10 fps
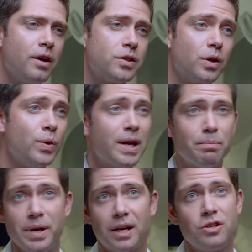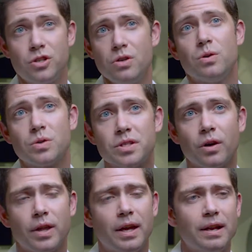so that we can pick and choose,
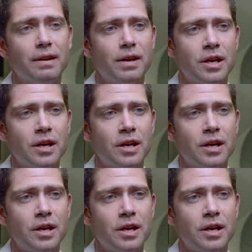so that,